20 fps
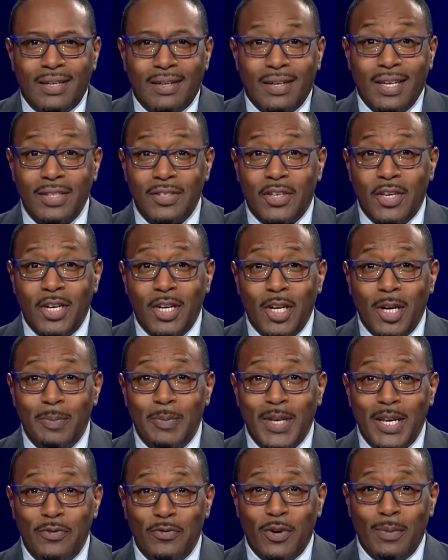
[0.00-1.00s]
Let's get an
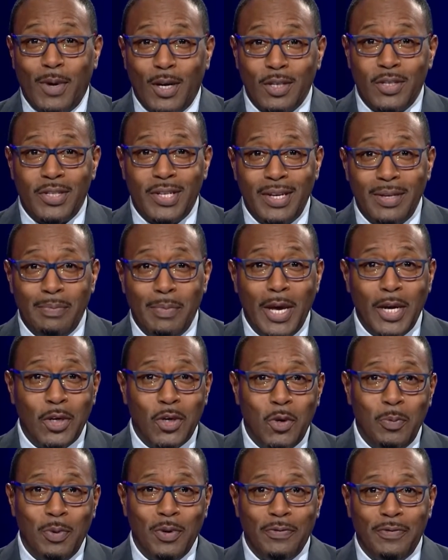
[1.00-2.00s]
update from our state
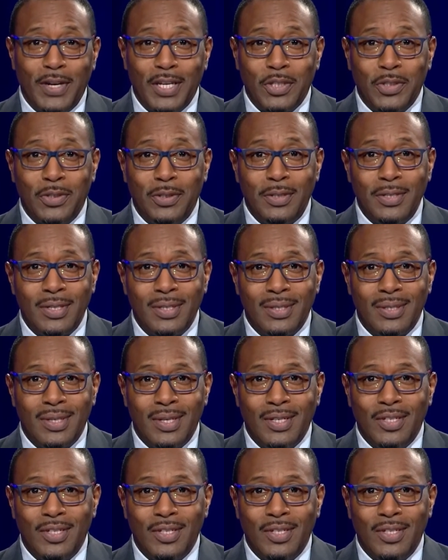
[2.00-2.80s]
medical professionals.